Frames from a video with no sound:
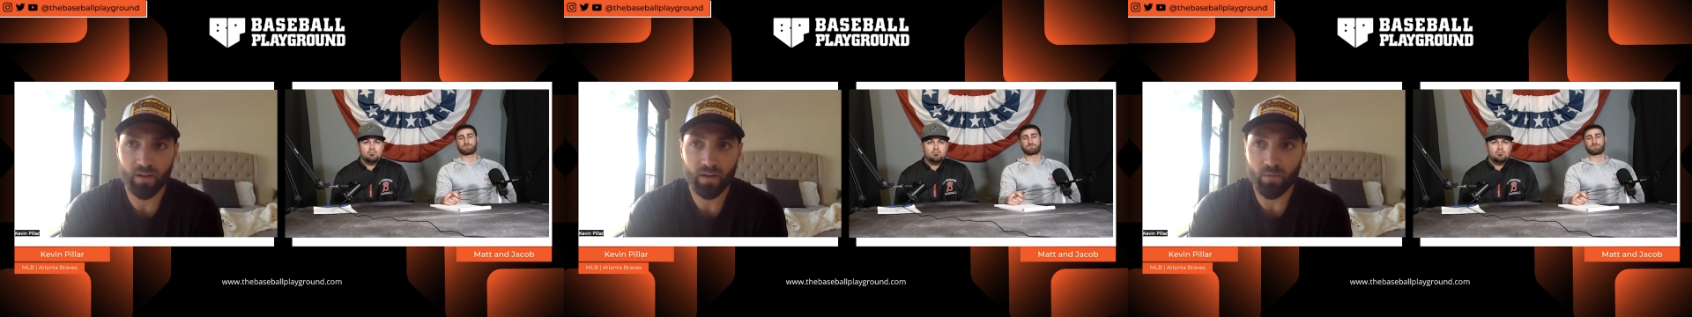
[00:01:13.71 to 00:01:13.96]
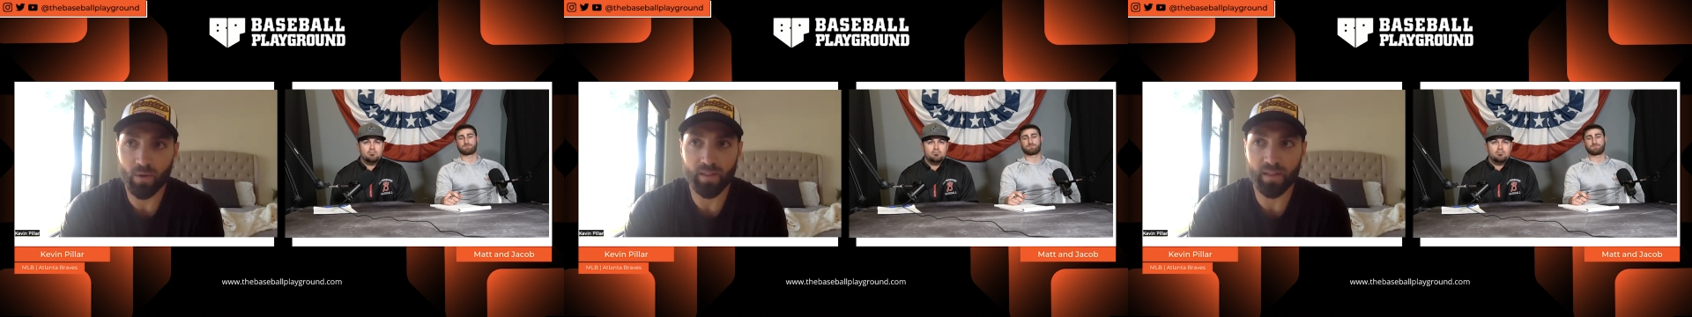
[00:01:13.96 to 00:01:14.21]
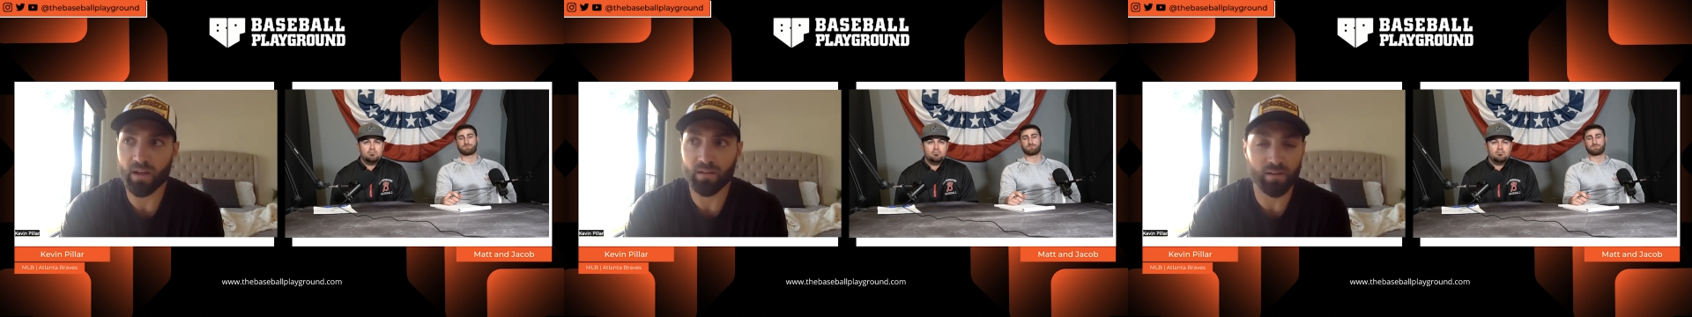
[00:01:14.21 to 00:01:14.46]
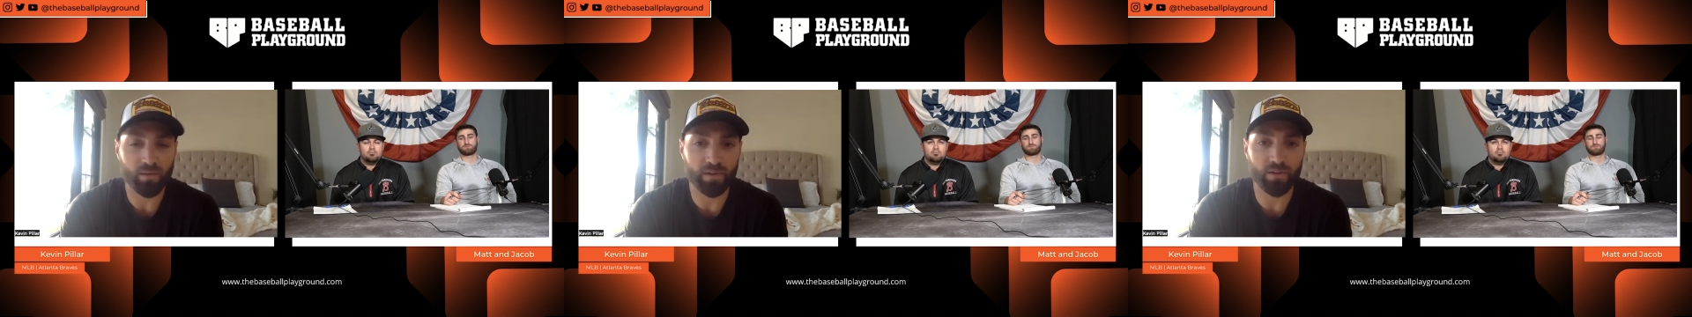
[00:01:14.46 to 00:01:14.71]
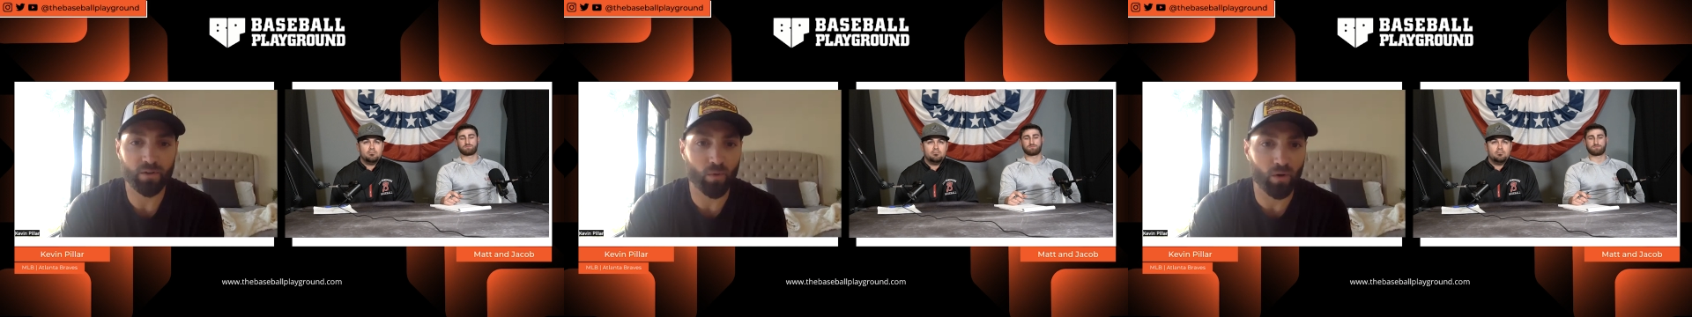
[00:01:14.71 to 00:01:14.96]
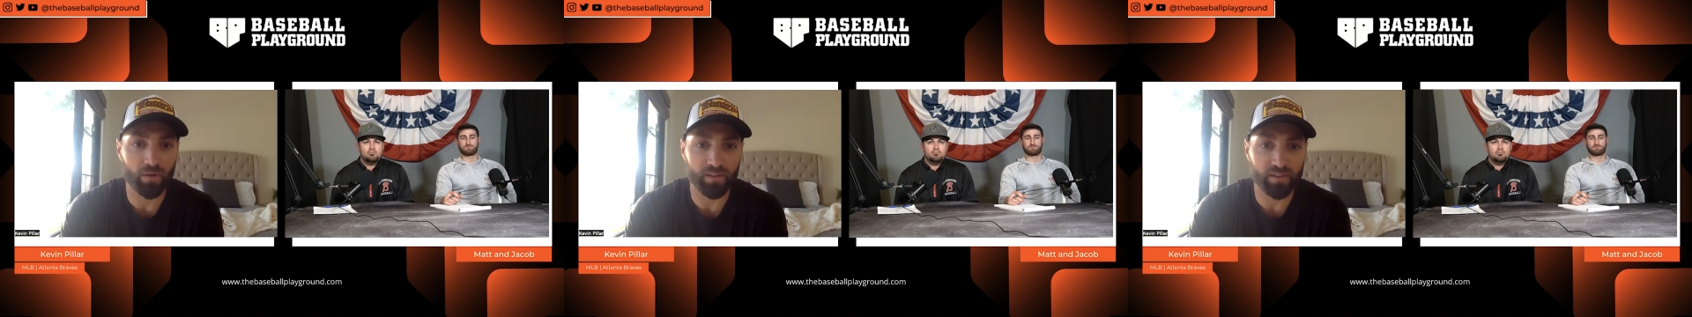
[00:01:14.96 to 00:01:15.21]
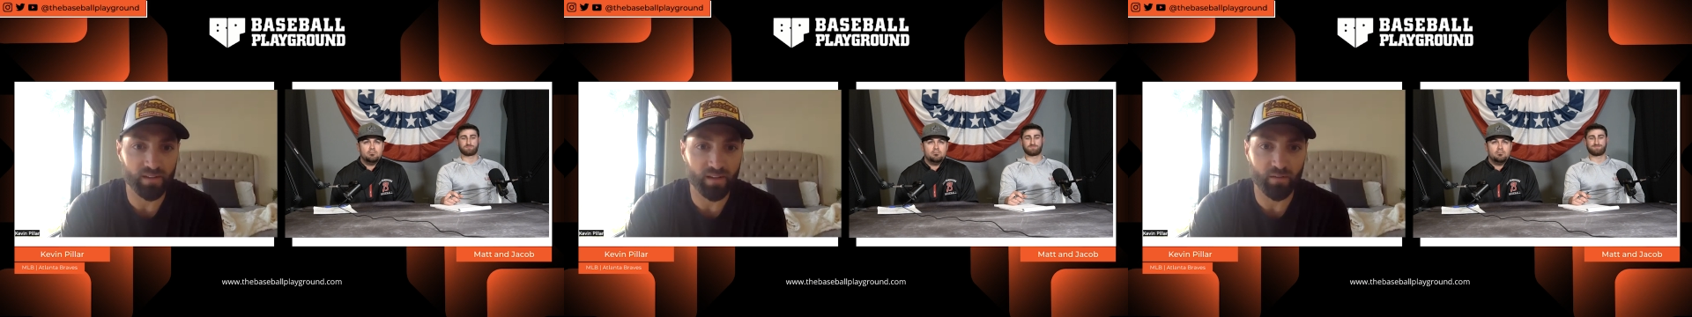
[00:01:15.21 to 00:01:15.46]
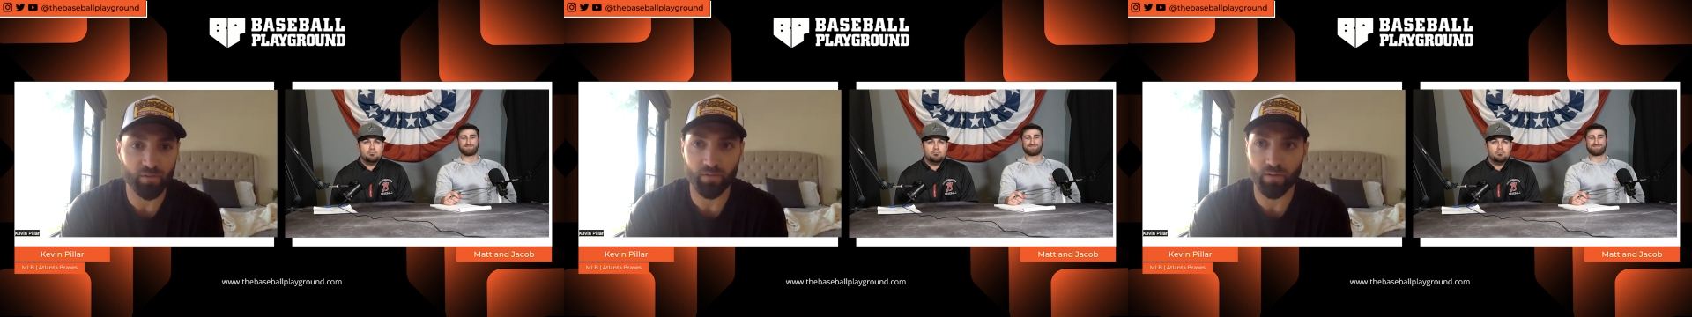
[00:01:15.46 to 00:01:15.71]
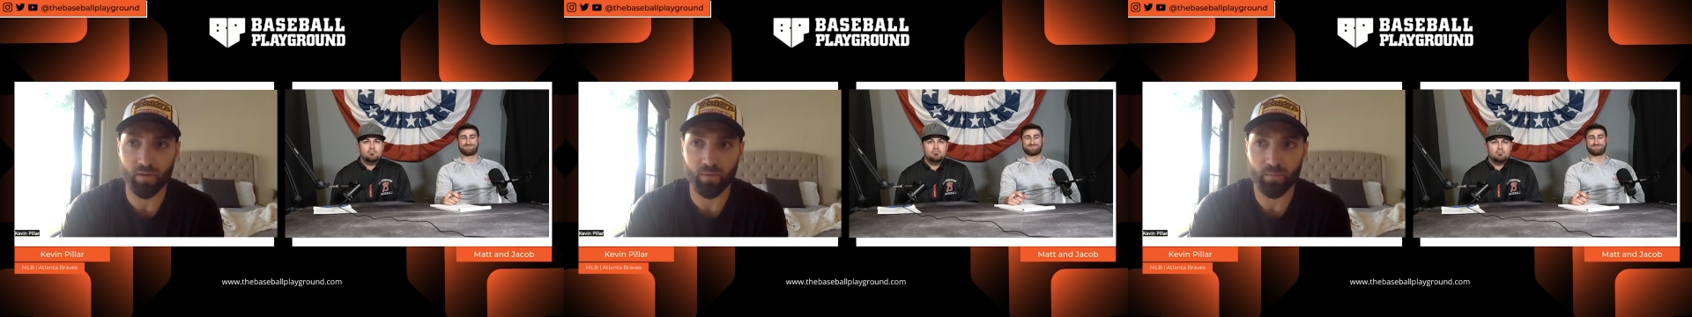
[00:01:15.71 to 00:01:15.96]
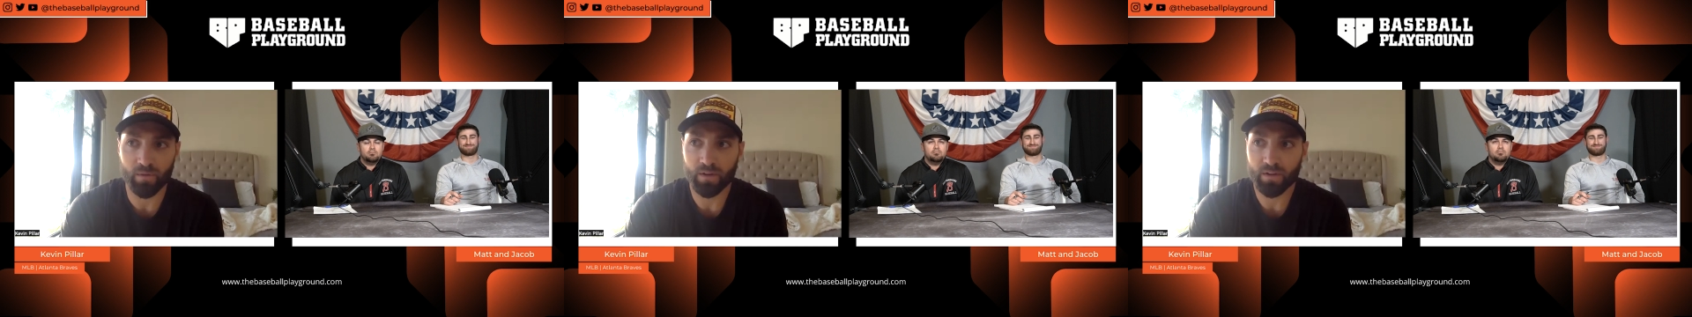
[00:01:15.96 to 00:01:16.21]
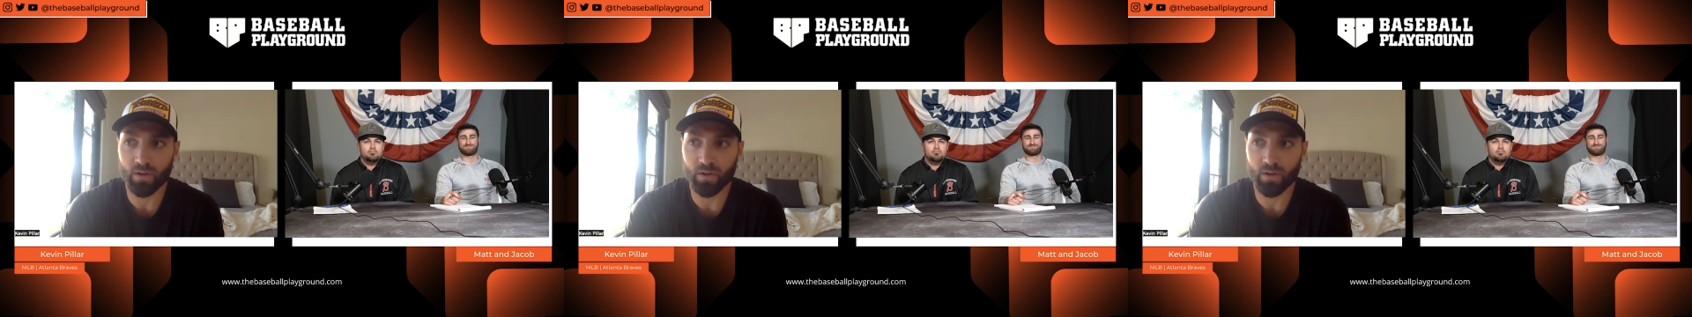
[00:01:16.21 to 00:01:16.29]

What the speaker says: why the hell did we do all this stuff from